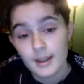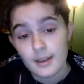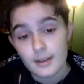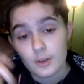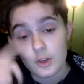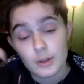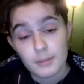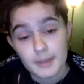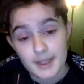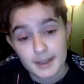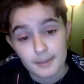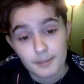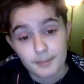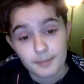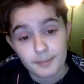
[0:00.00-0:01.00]
the chimney
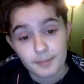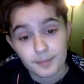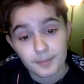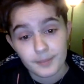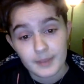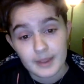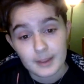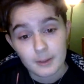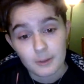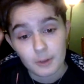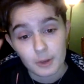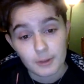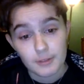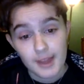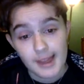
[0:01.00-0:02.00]
is
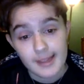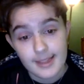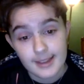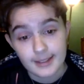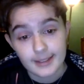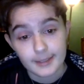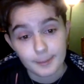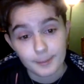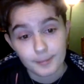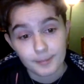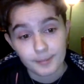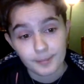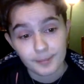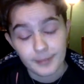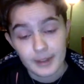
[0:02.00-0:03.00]
full of that thing
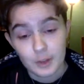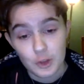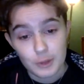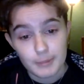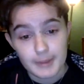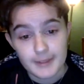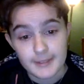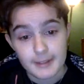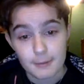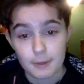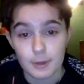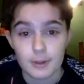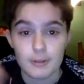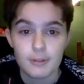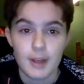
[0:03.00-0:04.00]
that chimneys get
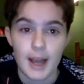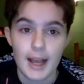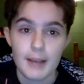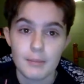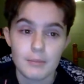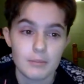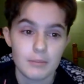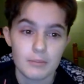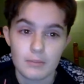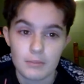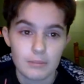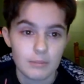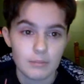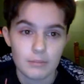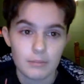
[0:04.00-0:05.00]
full of. I'm
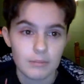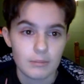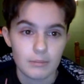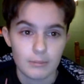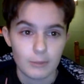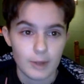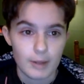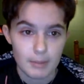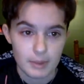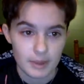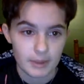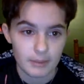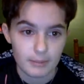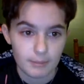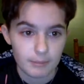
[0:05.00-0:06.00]
rambling.
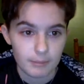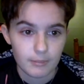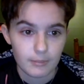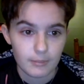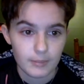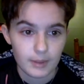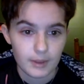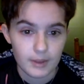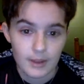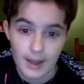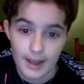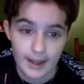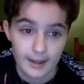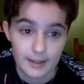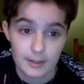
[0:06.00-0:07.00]

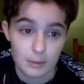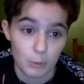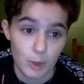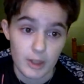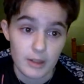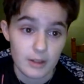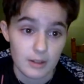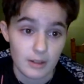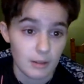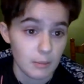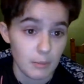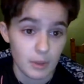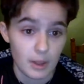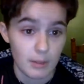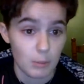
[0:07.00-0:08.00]
I got some writing done,
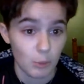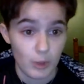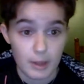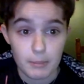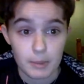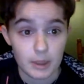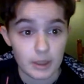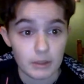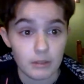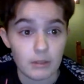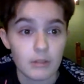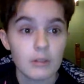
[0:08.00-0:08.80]
but I'm rambling.